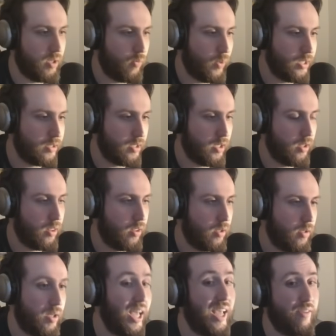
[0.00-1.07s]
than Widsith
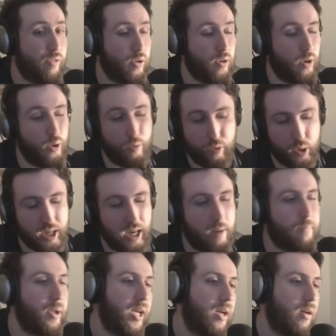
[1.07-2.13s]
if you're not
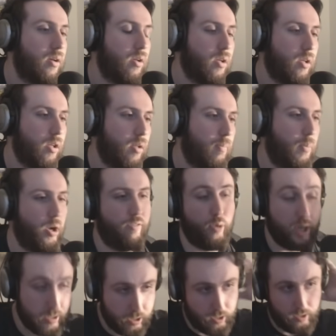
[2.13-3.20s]
overcapping. But
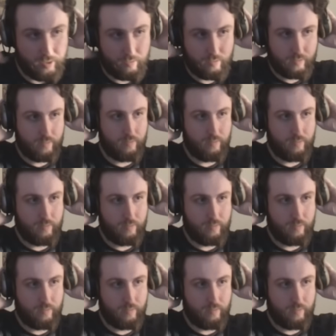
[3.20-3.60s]
Varessa